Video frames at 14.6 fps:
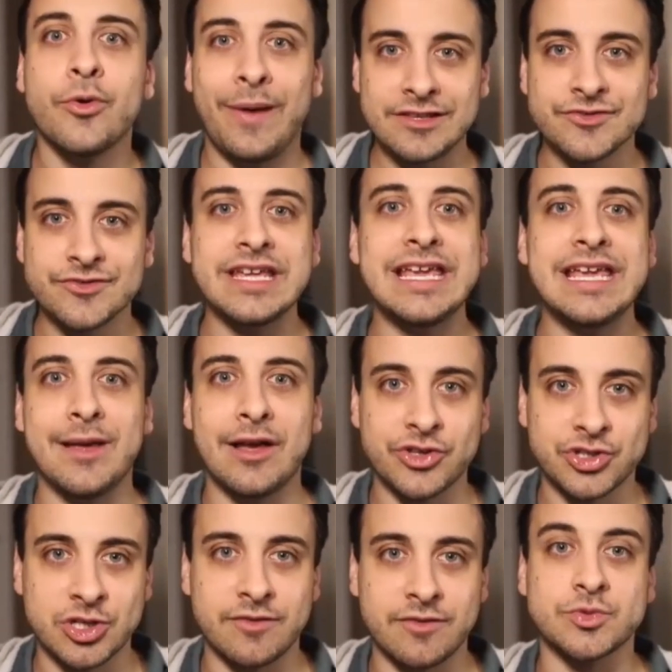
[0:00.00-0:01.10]
who pays for the email
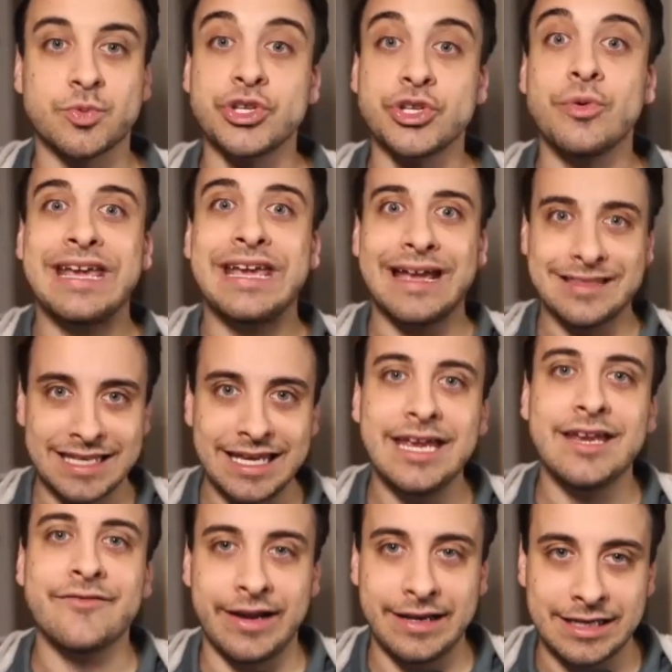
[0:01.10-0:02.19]
service where you get the
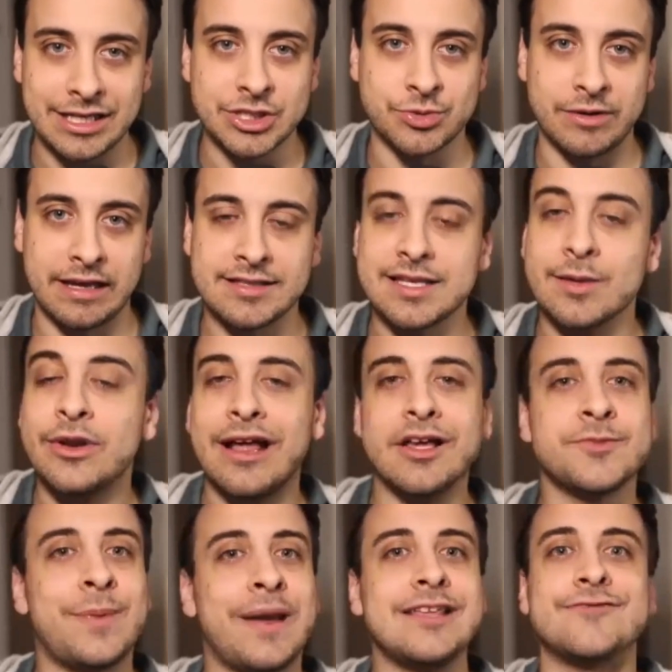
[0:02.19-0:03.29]
invite each week. Someone else
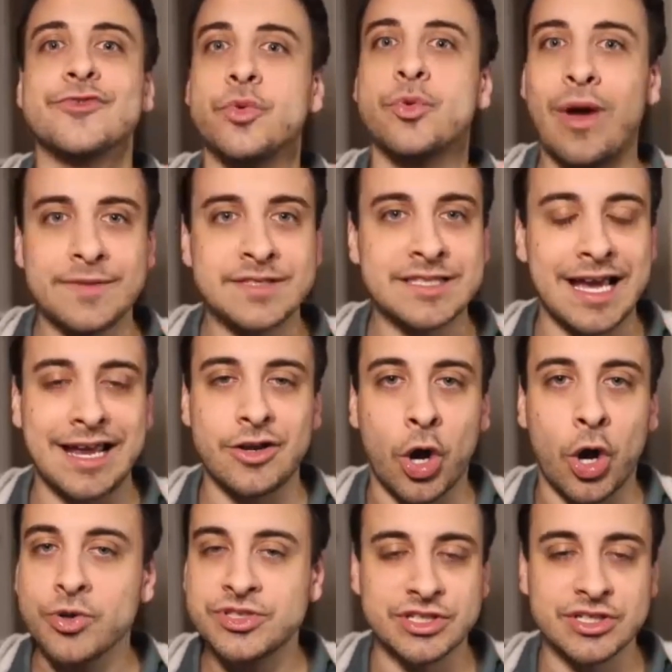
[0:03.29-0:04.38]
pays for the website
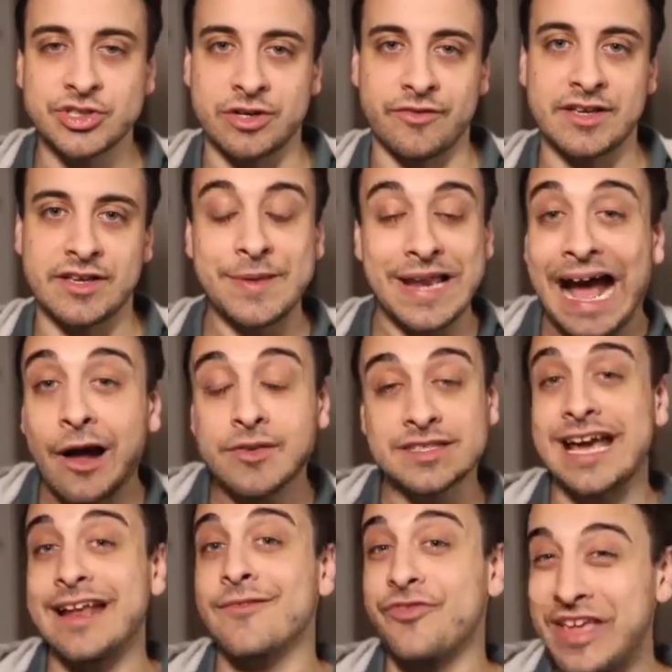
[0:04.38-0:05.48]
hosting service. But
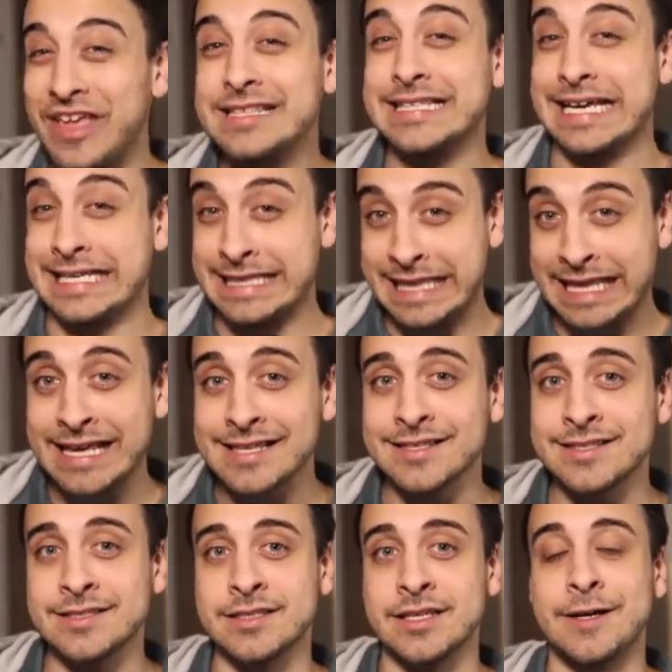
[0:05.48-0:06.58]
outside of things like
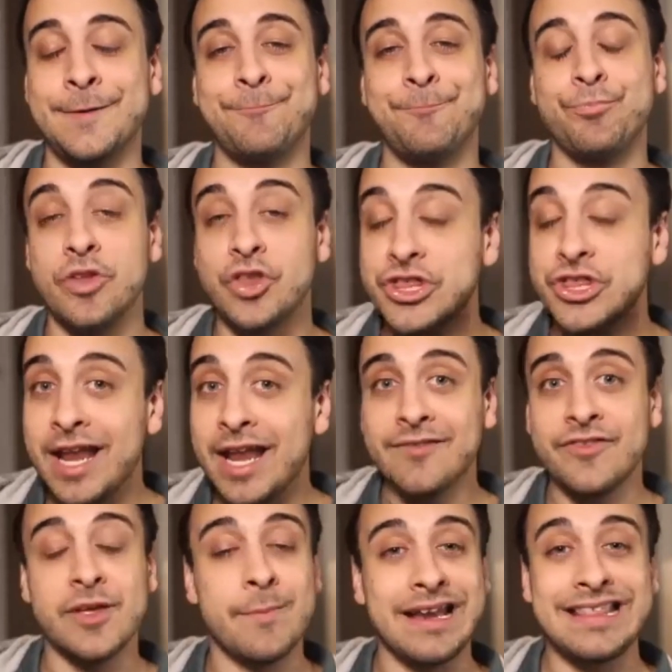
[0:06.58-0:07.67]
this, none
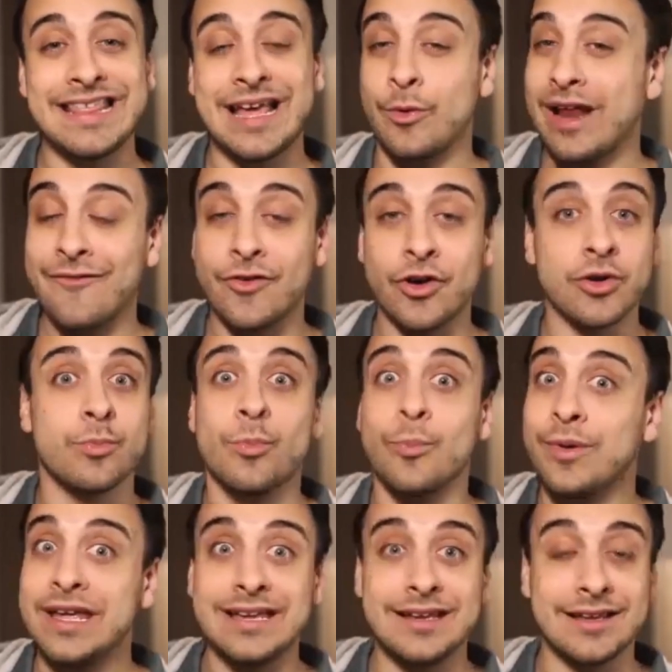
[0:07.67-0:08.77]
of the money that would ever
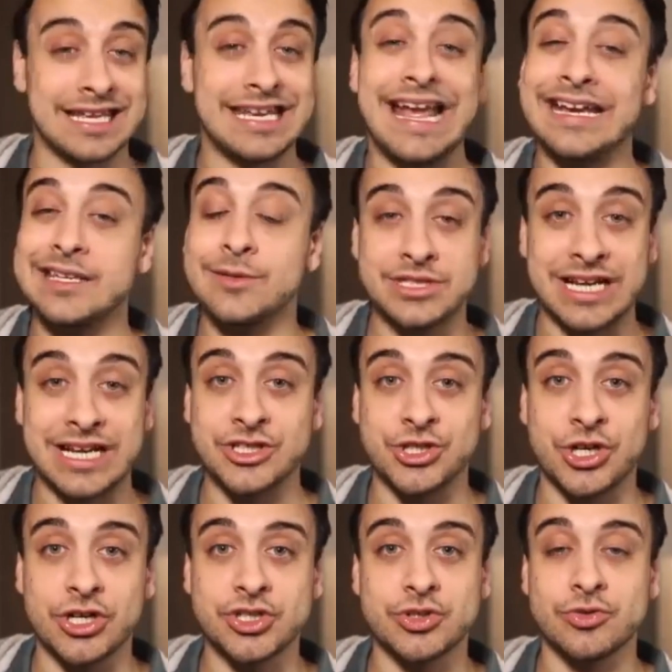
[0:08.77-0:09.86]
be connected with
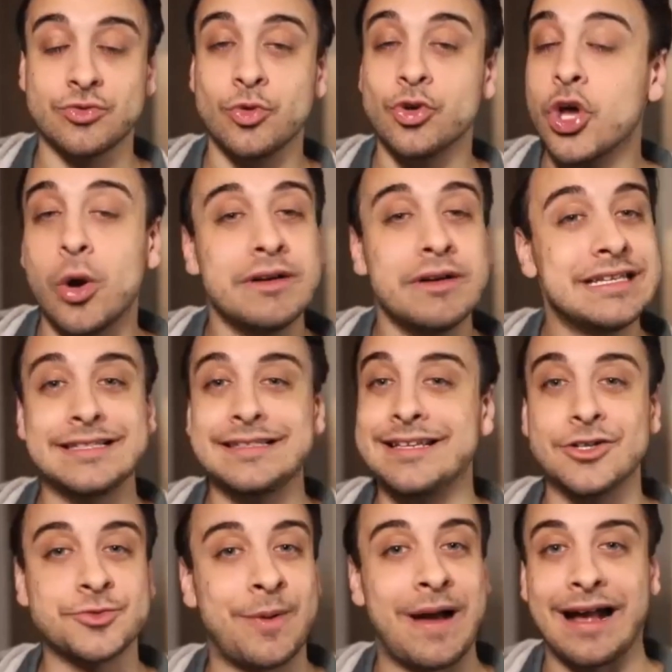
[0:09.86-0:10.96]
dotChurch will go into the
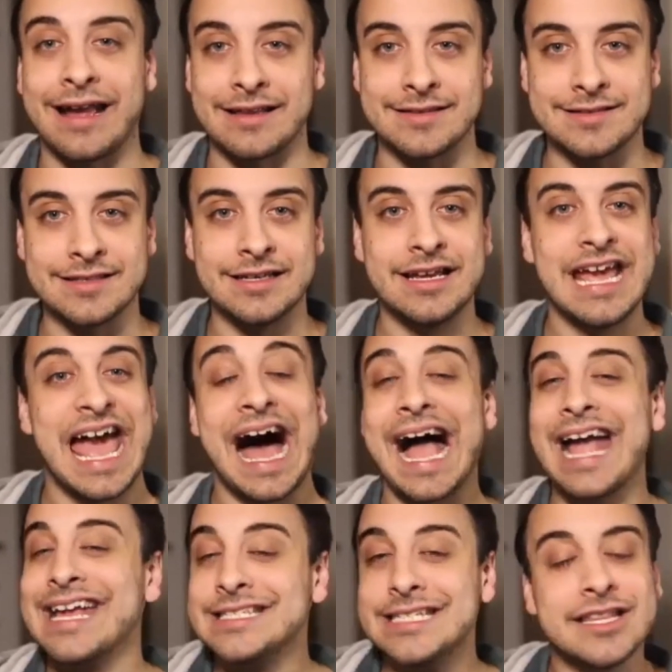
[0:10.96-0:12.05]
leaders' pockets.
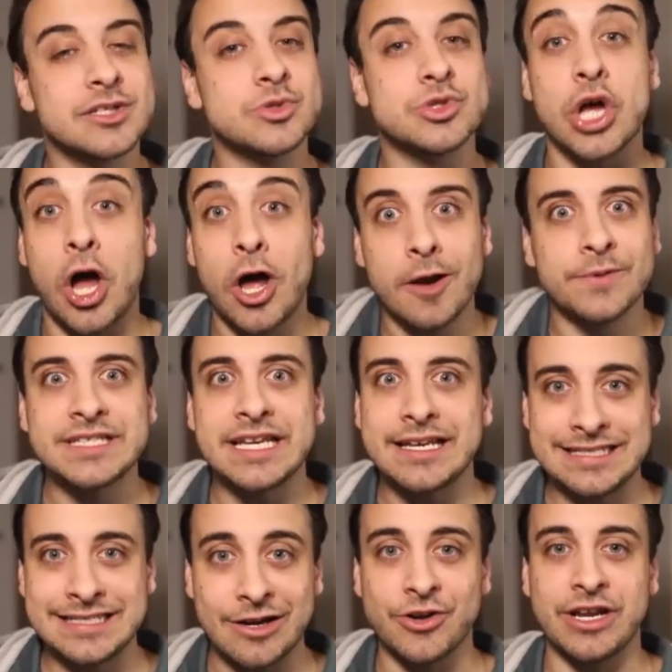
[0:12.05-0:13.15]
I can say this with 100%
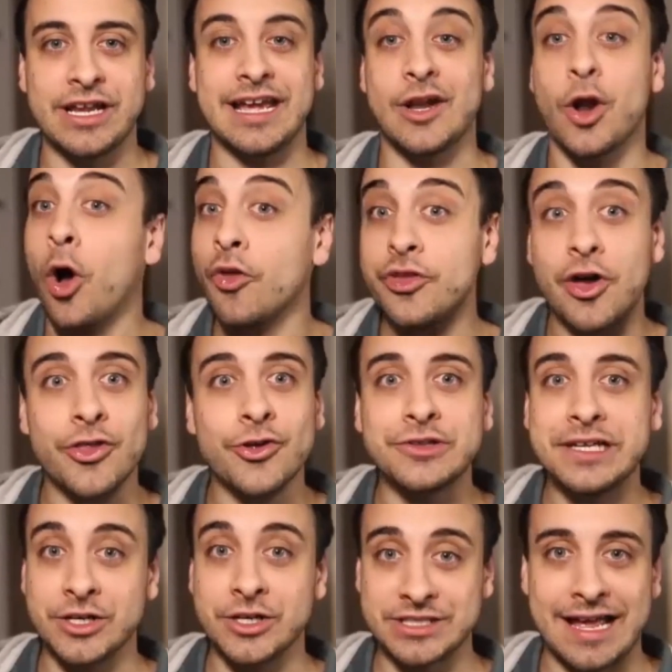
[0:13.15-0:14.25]
integrity, and all the other
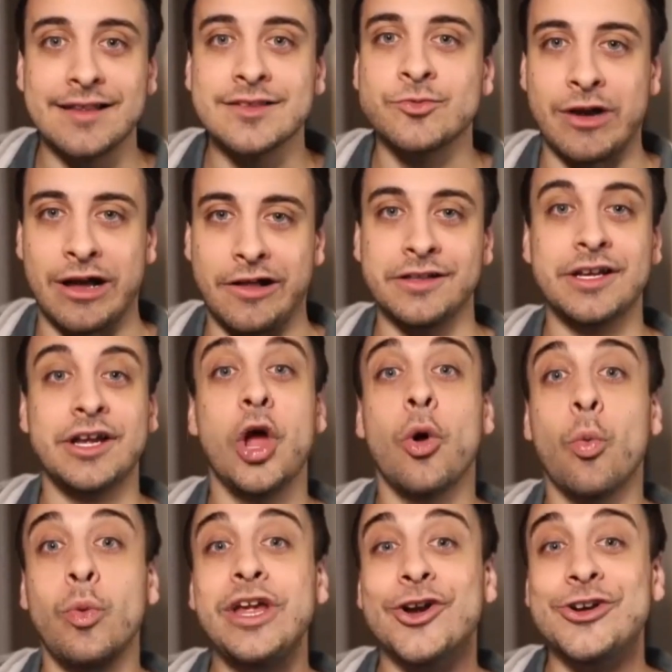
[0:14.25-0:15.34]
leaders on as well.
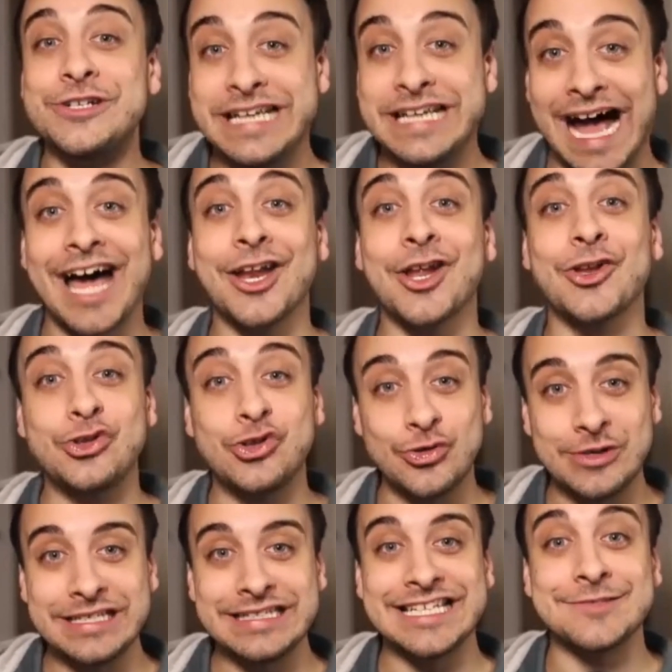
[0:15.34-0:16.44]
We are not
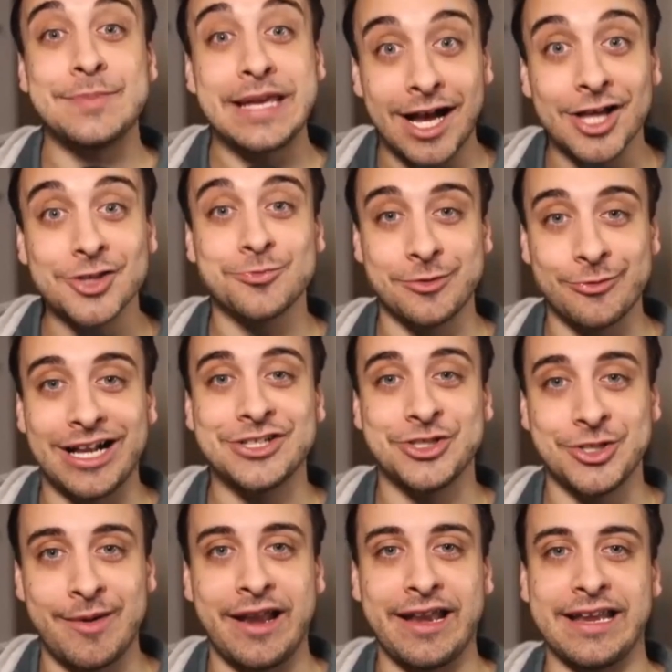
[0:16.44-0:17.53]
doing this because we want
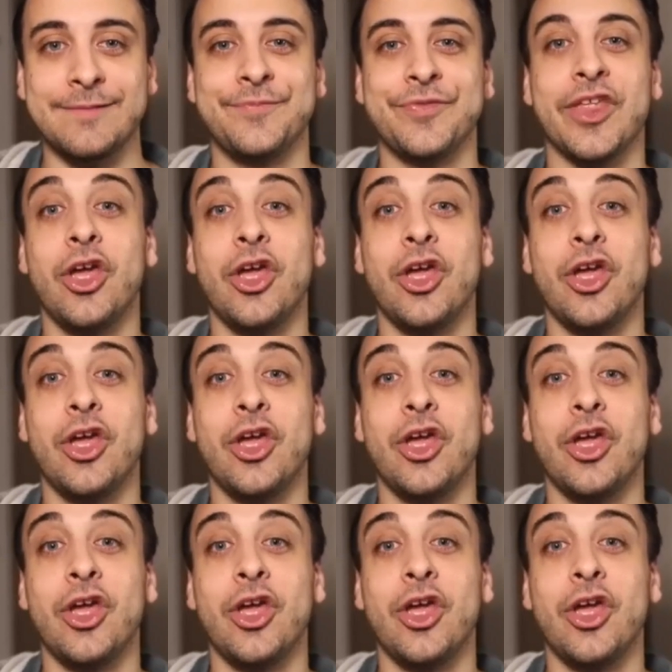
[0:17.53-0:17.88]
your money.